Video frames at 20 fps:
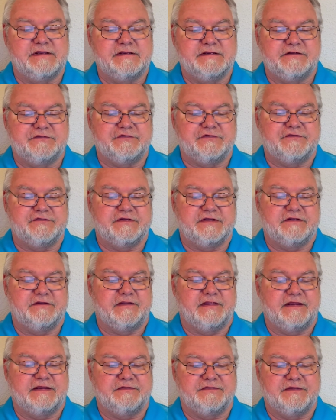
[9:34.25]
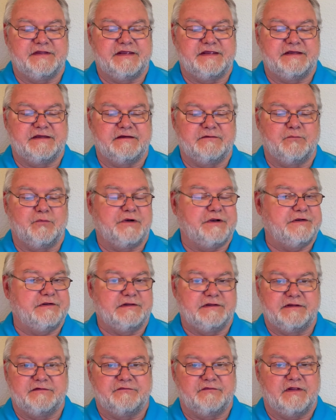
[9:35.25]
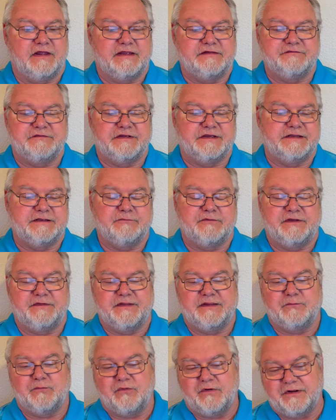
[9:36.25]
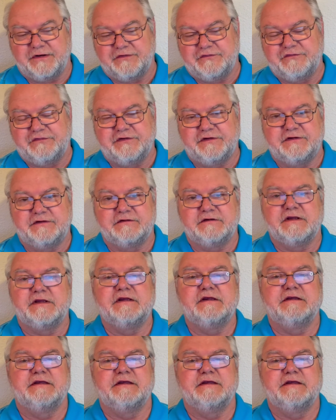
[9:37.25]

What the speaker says: it just sounded like they wanted to live life any way they wanted to